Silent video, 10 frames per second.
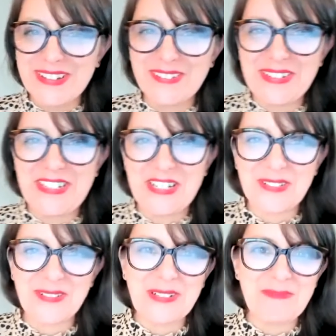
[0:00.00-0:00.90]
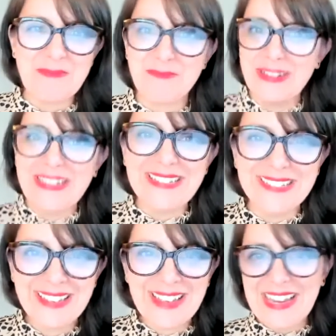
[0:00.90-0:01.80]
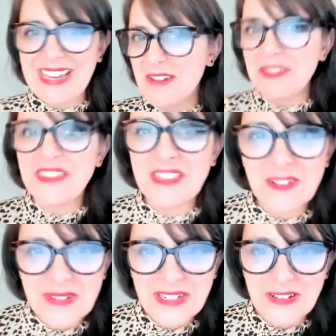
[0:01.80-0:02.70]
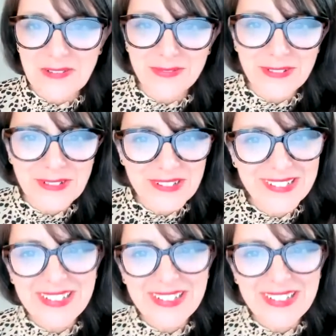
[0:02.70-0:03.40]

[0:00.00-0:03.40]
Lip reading: We just want to be brilliant at everything that we go for